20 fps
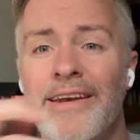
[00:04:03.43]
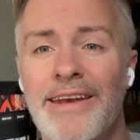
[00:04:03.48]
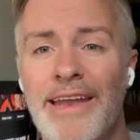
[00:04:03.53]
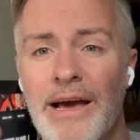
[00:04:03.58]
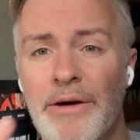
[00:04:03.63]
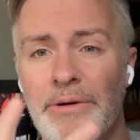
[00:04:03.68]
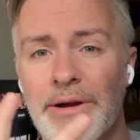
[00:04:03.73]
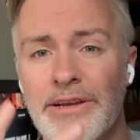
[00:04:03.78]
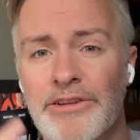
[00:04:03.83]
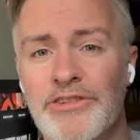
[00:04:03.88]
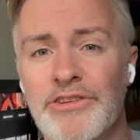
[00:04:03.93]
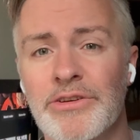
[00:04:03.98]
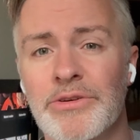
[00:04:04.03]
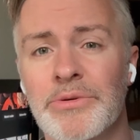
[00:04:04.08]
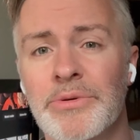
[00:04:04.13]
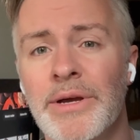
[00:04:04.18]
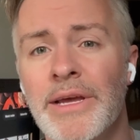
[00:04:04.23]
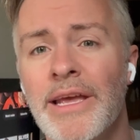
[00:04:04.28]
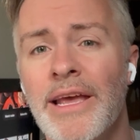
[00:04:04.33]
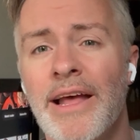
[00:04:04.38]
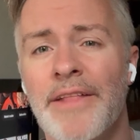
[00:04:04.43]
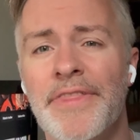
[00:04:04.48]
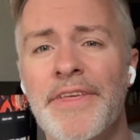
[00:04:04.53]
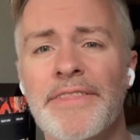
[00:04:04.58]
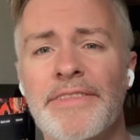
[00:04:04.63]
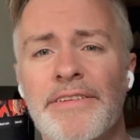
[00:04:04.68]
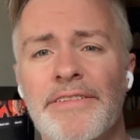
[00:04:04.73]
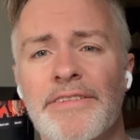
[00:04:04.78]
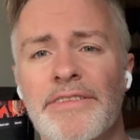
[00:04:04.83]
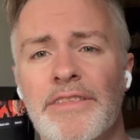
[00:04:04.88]
Now I do. I think
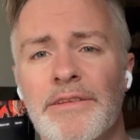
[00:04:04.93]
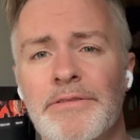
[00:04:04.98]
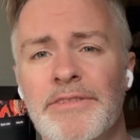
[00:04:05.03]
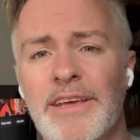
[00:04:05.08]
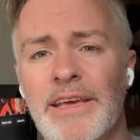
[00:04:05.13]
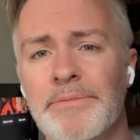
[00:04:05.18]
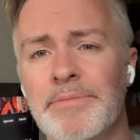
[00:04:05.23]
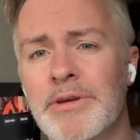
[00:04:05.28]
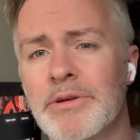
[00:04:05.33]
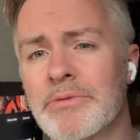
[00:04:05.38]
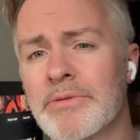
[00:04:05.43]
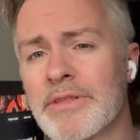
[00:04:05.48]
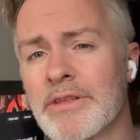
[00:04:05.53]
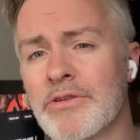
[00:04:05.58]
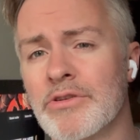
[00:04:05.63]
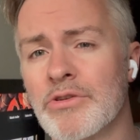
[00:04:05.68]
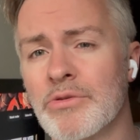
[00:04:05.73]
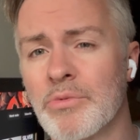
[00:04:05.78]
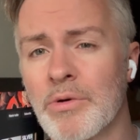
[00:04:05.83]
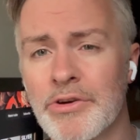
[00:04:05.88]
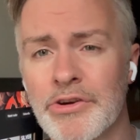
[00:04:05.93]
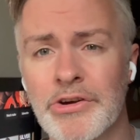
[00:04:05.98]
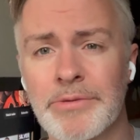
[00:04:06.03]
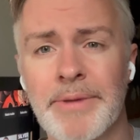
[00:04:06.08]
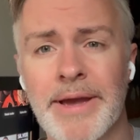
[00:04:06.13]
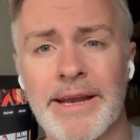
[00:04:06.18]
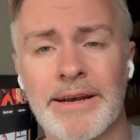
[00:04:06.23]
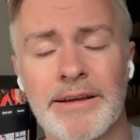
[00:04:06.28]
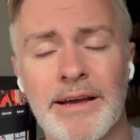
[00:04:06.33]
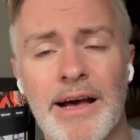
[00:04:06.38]
this is the debut of the new Wonder
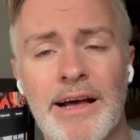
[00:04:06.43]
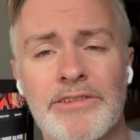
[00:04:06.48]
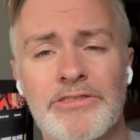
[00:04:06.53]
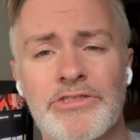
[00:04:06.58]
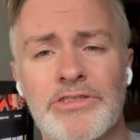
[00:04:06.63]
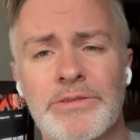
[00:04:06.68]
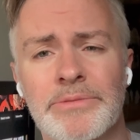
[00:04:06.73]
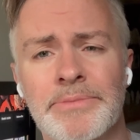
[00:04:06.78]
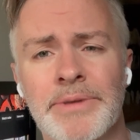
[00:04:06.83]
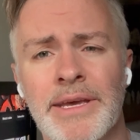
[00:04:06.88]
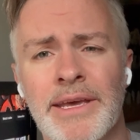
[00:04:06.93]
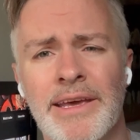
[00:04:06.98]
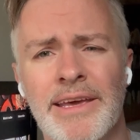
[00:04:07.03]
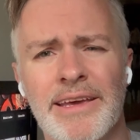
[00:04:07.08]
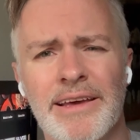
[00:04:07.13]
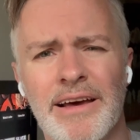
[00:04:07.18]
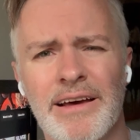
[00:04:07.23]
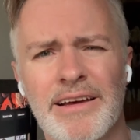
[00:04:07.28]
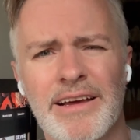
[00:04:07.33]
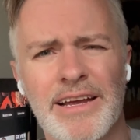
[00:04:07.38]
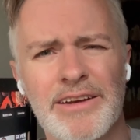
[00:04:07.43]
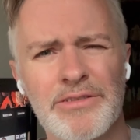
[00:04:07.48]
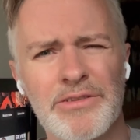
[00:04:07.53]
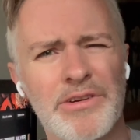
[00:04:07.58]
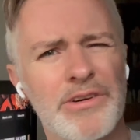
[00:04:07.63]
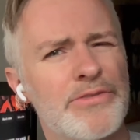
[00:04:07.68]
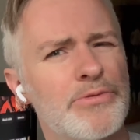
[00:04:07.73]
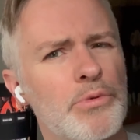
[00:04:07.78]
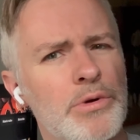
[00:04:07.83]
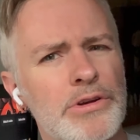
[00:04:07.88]
Man costume. I don't
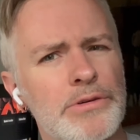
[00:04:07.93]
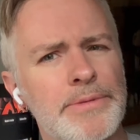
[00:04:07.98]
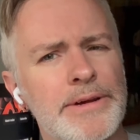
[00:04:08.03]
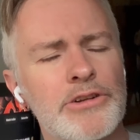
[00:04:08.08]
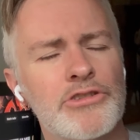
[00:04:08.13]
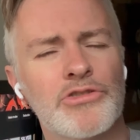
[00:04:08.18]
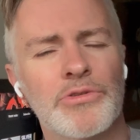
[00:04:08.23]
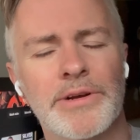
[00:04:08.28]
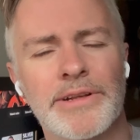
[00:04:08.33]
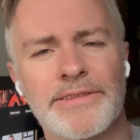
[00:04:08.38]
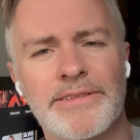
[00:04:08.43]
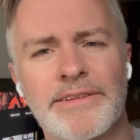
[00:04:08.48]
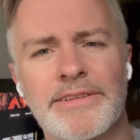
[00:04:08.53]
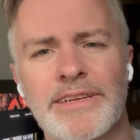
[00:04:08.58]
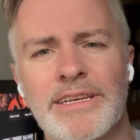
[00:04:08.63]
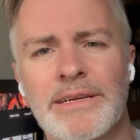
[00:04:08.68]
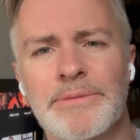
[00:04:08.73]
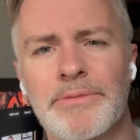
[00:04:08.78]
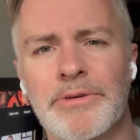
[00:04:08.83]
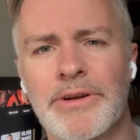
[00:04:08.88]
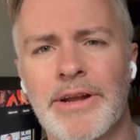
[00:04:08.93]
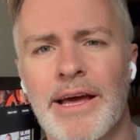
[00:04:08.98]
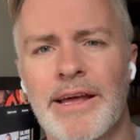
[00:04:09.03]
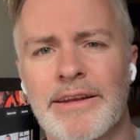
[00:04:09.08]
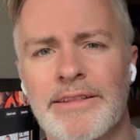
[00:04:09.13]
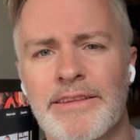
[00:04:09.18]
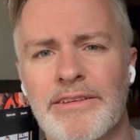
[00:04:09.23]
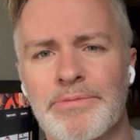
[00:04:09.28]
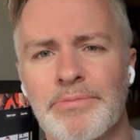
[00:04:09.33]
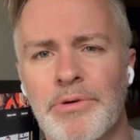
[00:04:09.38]
know if Wonder Man joins the team or not
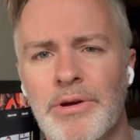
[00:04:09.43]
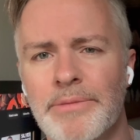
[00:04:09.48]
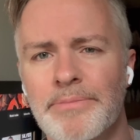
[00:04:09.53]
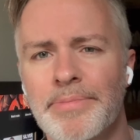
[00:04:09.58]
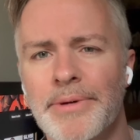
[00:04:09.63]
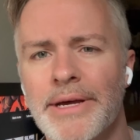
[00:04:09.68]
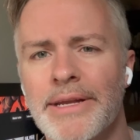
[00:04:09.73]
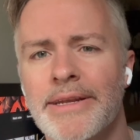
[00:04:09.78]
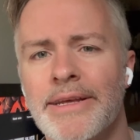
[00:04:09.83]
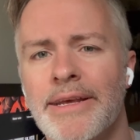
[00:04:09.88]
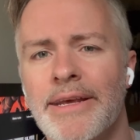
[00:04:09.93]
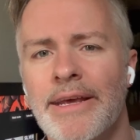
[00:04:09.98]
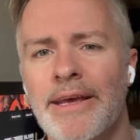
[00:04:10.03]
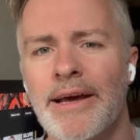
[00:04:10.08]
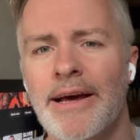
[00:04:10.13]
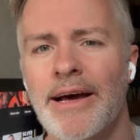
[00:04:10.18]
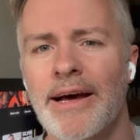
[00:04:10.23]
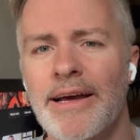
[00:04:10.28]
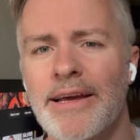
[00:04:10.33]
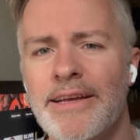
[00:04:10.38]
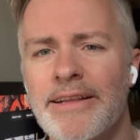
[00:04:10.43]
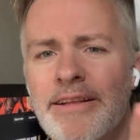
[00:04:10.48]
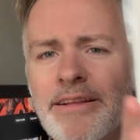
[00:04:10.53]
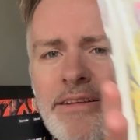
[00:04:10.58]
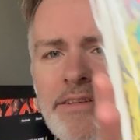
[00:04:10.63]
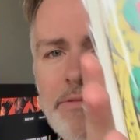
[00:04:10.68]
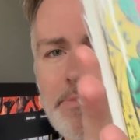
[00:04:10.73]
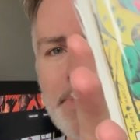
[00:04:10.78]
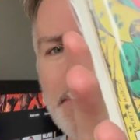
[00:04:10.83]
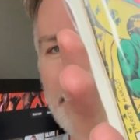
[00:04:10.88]
at this point, but uh, it's a
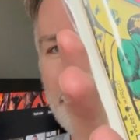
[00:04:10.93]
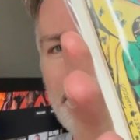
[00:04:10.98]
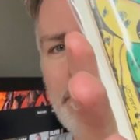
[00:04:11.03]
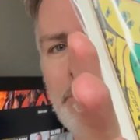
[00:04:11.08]
little bit of a